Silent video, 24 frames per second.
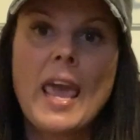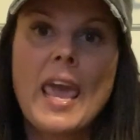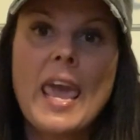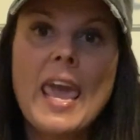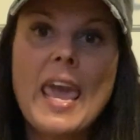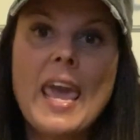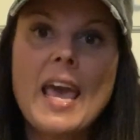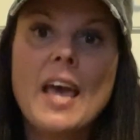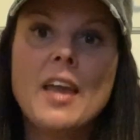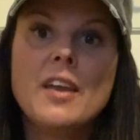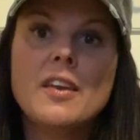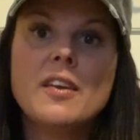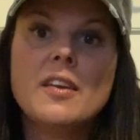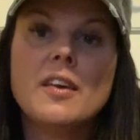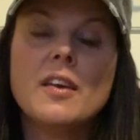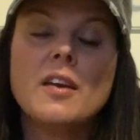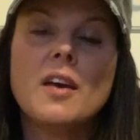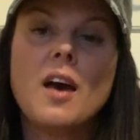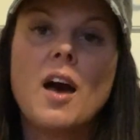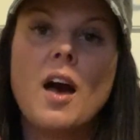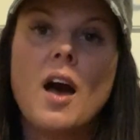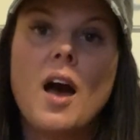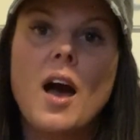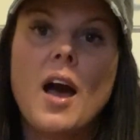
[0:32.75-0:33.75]
And
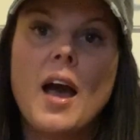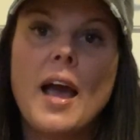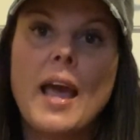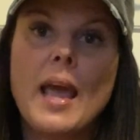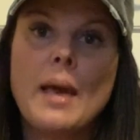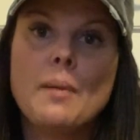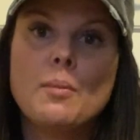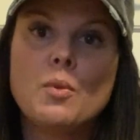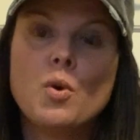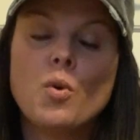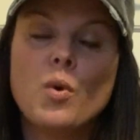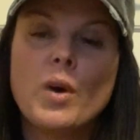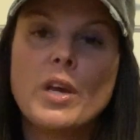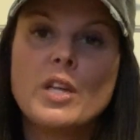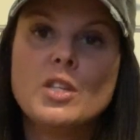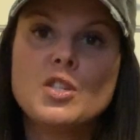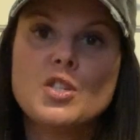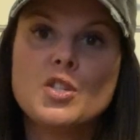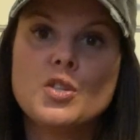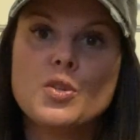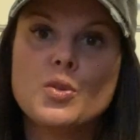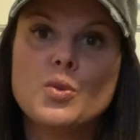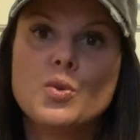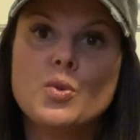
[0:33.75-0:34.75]
I am going
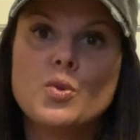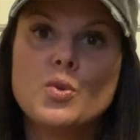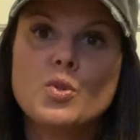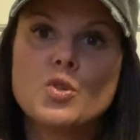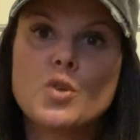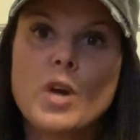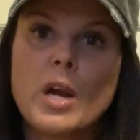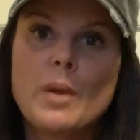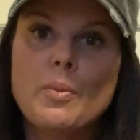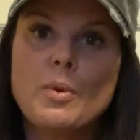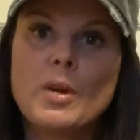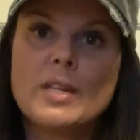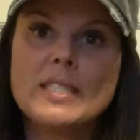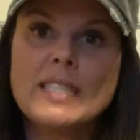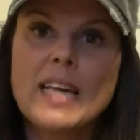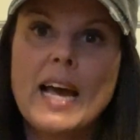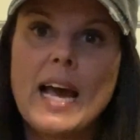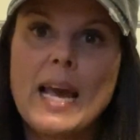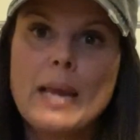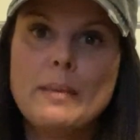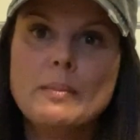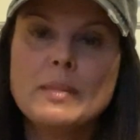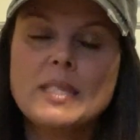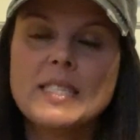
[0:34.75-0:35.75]
to try to put a
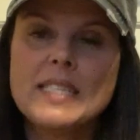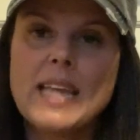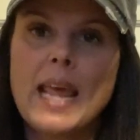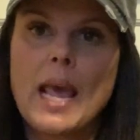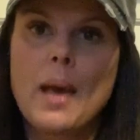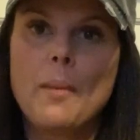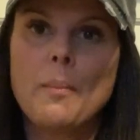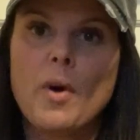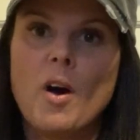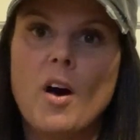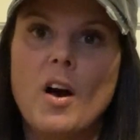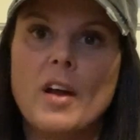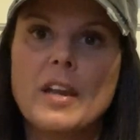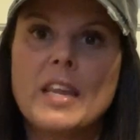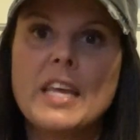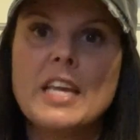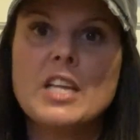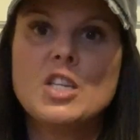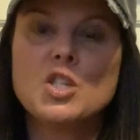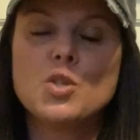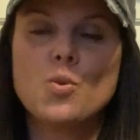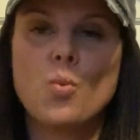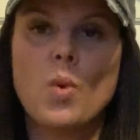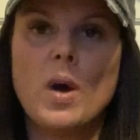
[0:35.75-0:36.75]
timestamp on
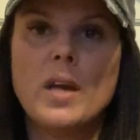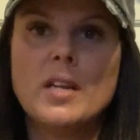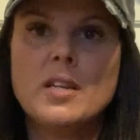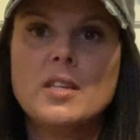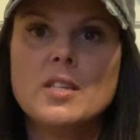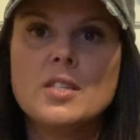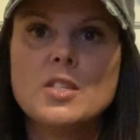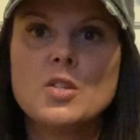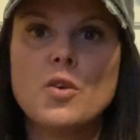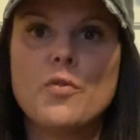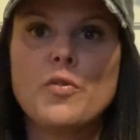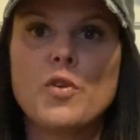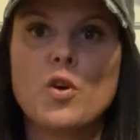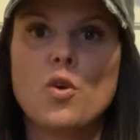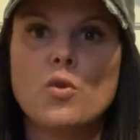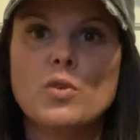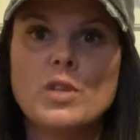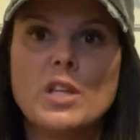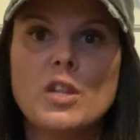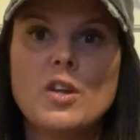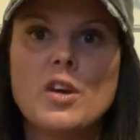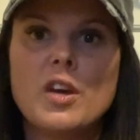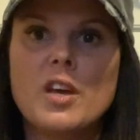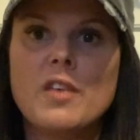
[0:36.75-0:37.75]
each one, so if you're
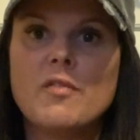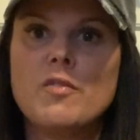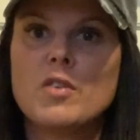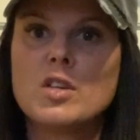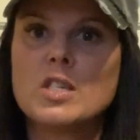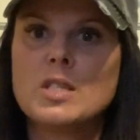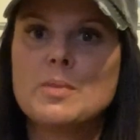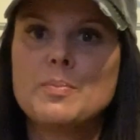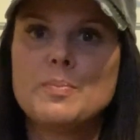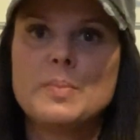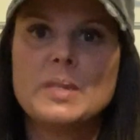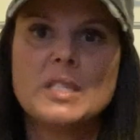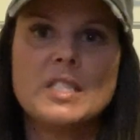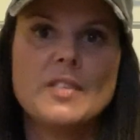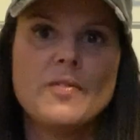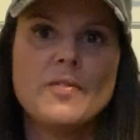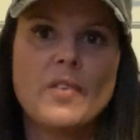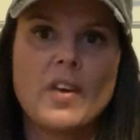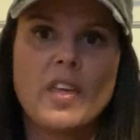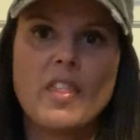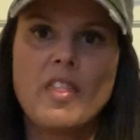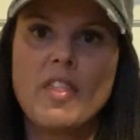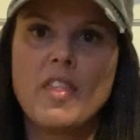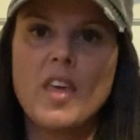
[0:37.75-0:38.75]
only looking for a
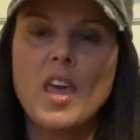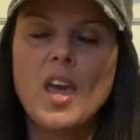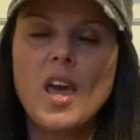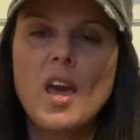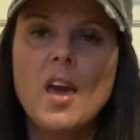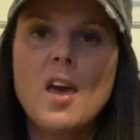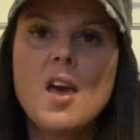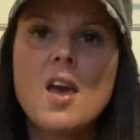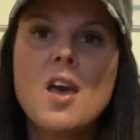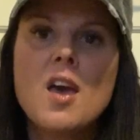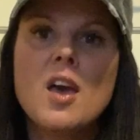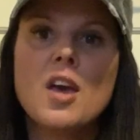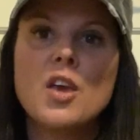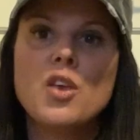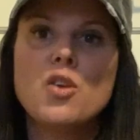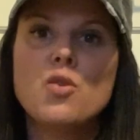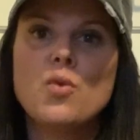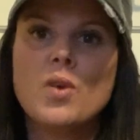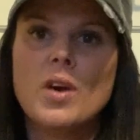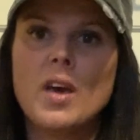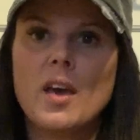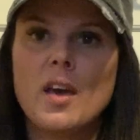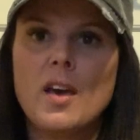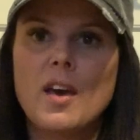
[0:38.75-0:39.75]
specific thing, you
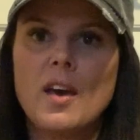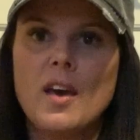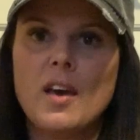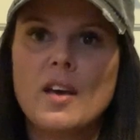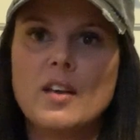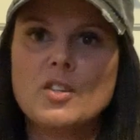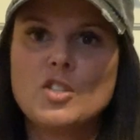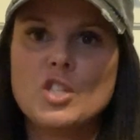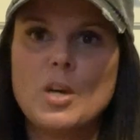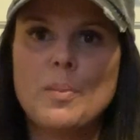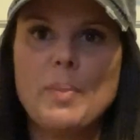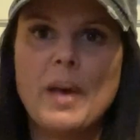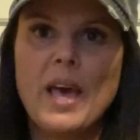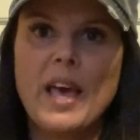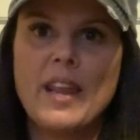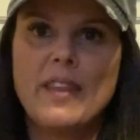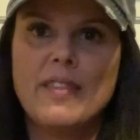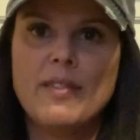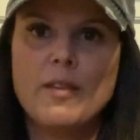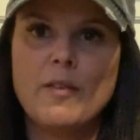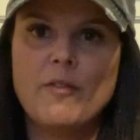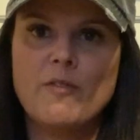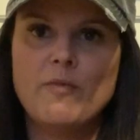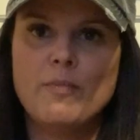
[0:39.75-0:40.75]
can jump ahead
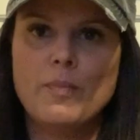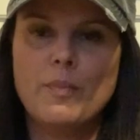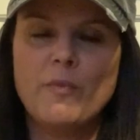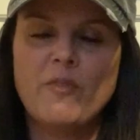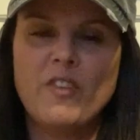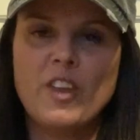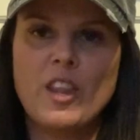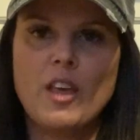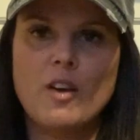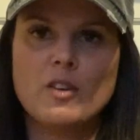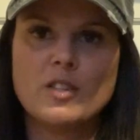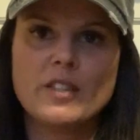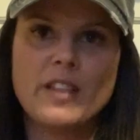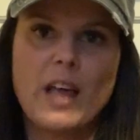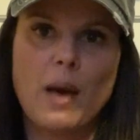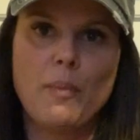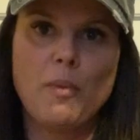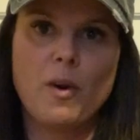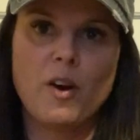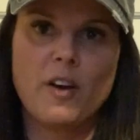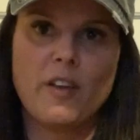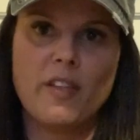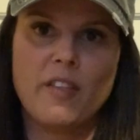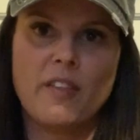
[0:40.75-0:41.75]
in the video to
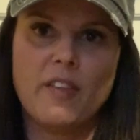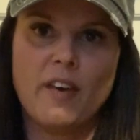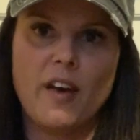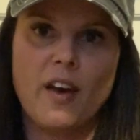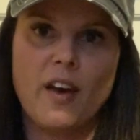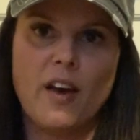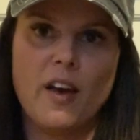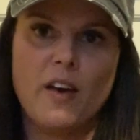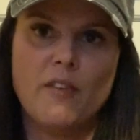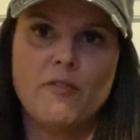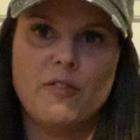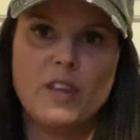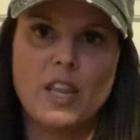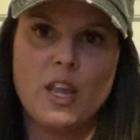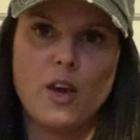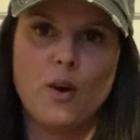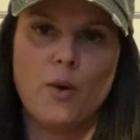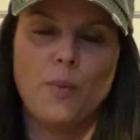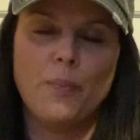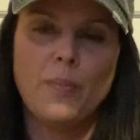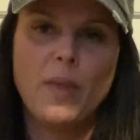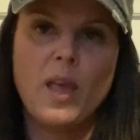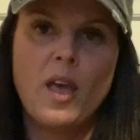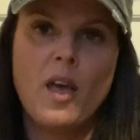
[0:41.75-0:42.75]
that part of the video.